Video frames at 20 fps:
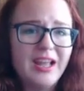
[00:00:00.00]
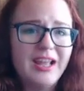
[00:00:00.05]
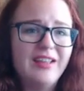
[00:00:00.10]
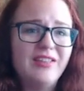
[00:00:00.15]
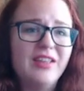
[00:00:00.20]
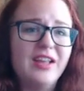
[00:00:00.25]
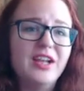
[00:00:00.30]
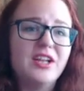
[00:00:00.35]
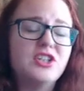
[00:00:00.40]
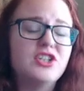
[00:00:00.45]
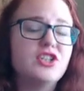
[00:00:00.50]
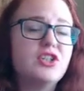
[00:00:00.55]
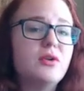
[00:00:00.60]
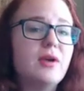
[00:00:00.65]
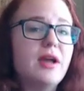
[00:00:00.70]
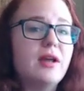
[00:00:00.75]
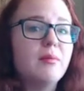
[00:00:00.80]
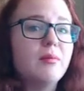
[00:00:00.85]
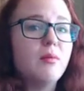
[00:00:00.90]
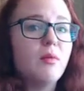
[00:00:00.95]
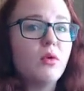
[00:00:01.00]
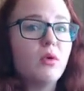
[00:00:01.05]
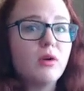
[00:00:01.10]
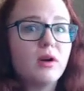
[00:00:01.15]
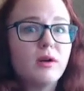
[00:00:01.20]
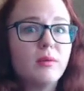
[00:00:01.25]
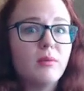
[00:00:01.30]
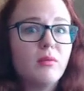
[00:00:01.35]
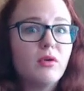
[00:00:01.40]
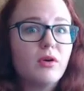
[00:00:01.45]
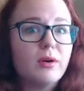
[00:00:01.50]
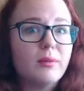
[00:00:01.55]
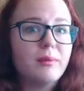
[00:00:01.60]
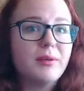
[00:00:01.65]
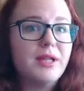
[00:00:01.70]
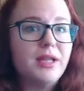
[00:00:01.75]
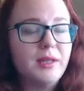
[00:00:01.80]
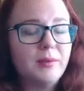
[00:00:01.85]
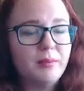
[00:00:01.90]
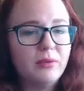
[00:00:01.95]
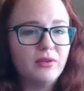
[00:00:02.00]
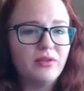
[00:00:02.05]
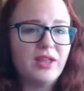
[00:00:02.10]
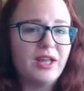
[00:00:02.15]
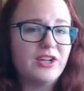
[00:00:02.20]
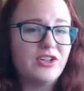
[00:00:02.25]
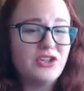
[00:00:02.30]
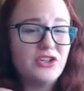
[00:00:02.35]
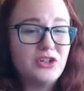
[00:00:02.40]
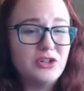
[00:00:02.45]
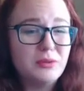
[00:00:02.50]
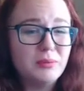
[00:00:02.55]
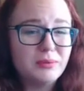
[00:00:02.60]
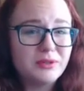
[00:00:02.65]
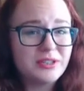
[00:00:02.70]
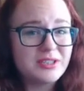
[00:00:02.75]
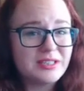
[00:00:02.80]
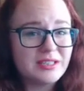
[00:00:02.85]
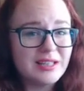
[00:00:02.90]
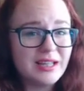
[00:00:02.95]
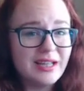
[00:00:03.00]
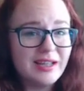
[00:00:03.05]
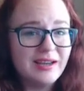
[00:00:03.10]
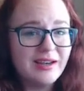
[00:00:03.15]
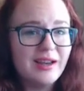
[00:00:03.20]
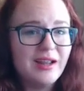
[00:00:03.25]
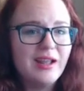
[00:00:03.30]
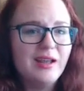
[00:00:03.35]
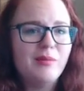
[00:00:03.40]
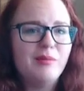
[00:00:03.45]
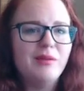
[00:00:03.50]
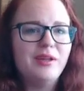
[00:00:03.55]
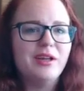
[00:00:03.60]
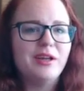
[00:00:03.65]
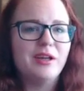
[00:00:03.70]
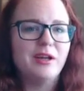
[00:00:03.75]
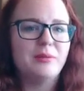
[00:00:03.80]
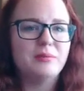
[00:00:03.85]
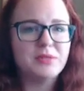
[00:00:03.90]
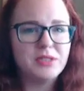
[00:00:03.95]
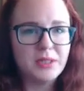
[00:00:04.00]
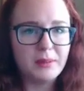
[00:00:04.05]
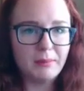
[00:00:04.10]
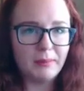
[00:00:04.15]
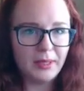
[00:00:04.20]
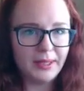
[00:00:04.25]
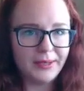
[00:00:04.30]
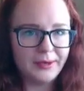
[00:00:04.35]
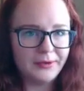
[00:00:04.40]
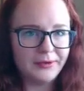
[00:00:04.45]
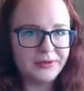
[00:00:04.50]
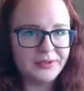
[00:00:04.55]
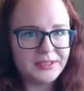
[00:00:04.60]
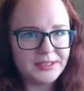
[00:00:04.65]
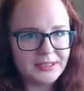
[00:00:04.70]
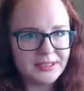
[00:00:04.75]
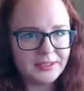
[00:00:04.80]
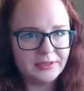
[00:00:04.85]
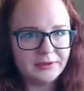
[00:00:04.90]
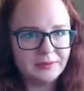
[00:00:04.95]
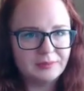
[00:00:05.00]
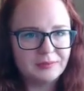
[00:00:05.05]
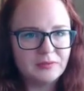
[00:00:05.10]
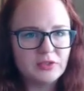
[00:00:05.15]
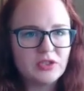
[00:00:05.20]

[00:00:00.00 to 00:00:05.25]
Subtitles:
And then as you add more and more people, that 2% becomes a bigger deal.